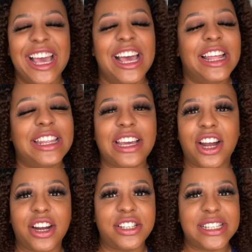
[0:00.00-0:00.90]
Look at
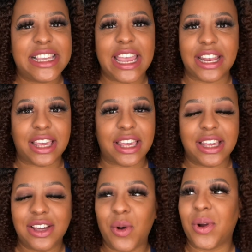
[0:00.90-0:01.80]
her, just giddy,
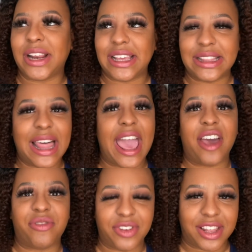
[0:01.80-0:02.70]
corny,
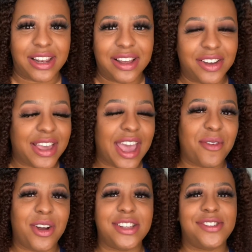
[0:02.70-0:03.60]
laughing. Okay,
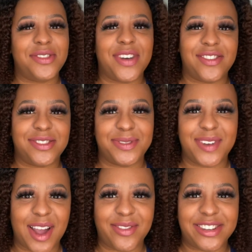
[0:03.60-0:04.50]
with her 25
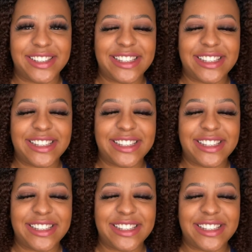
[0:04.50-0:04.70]
subscribers.